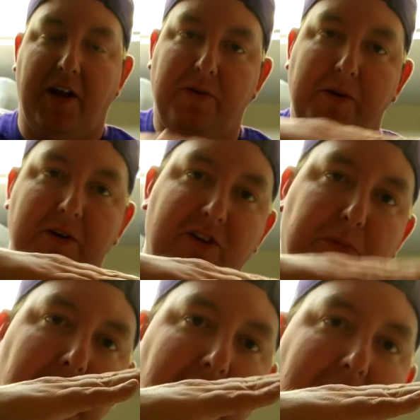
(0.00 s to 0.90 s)
So you're just
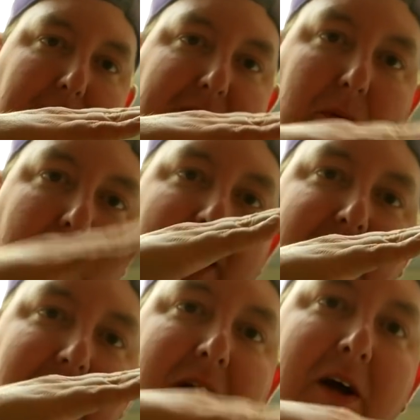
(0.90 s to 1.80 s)
putting a little bit of a
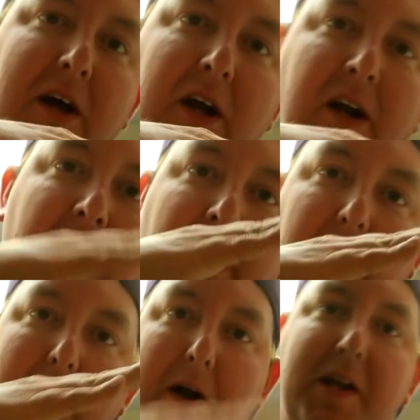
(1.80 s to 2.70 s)
riser
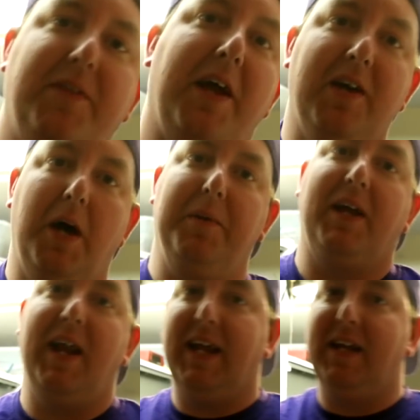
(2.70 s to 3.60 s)
right underneath that tub and
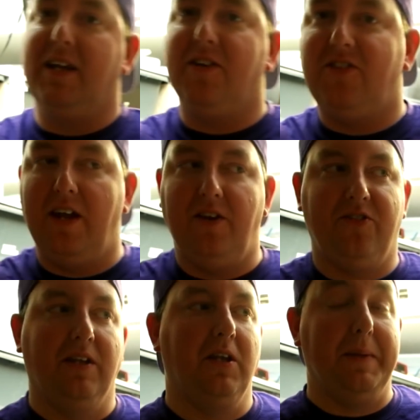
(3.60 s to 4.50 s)
kind of get it to set just
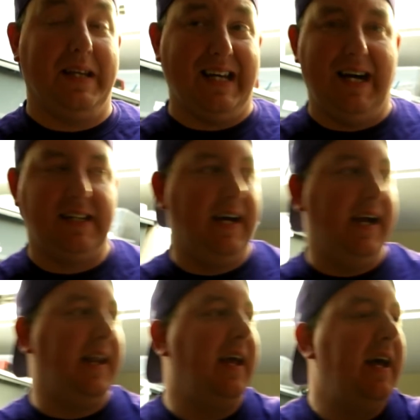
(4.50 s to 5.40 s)
a little bit
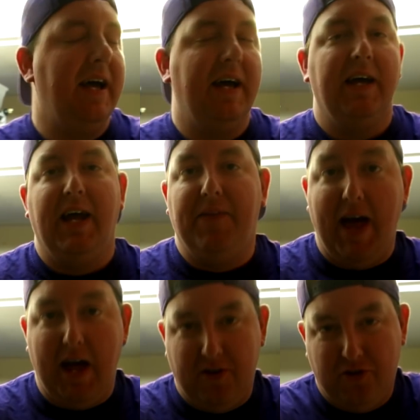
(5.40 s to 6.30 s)
cockeyed. And
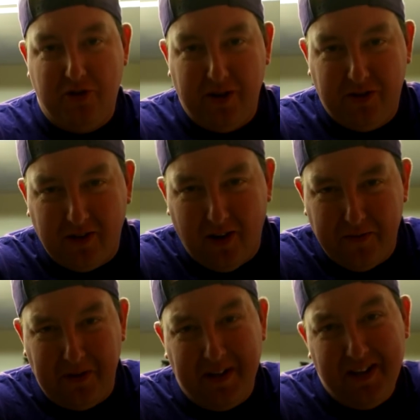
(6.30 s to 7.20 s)
that should solve
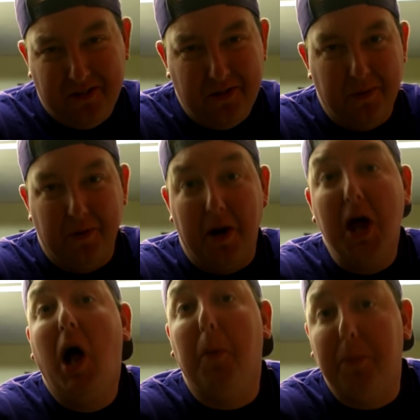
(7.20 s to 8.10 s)
your issue or
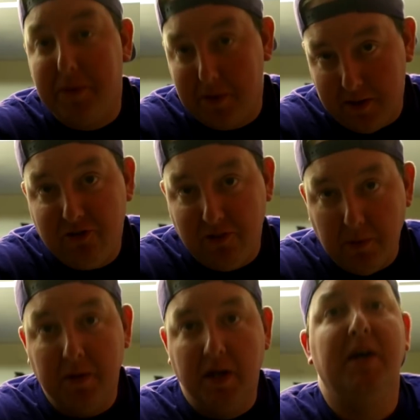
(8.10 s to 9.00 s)
help with your issue.
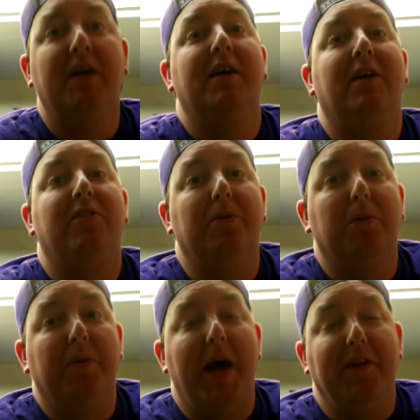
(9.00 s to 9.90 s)

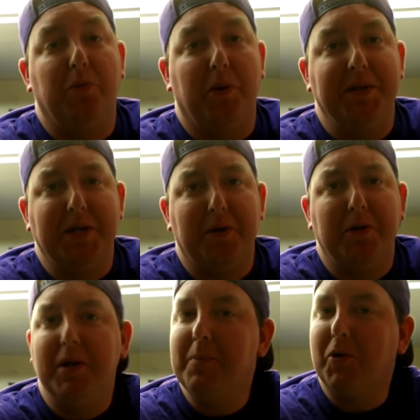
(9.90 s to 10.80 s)
So that is one thing you can do.
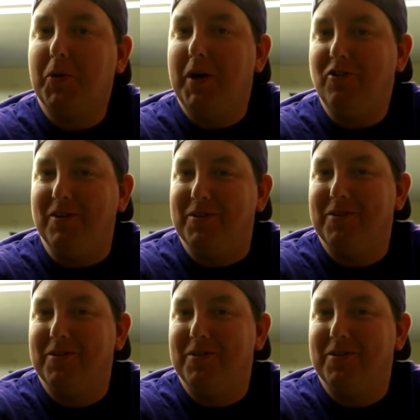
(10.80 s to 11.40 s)
Any more questions?